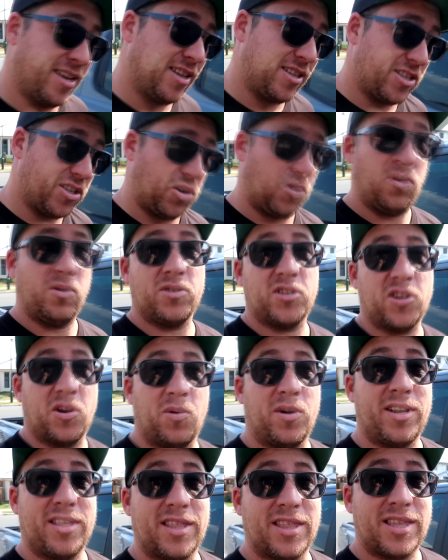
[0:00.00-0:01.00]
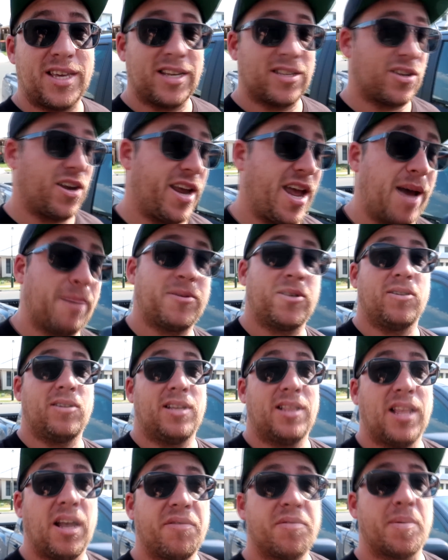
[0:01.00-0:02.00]
it's also one of the things I
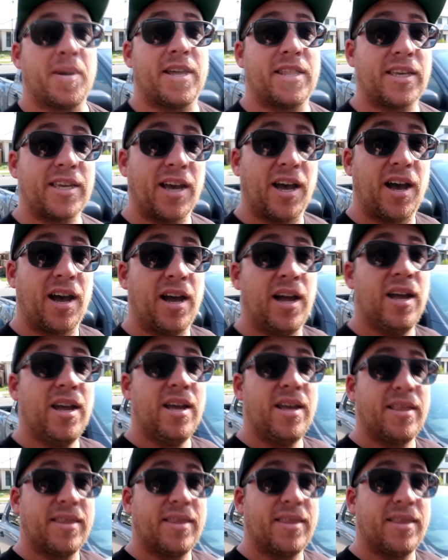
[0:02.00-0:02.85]
absolutely love about the car,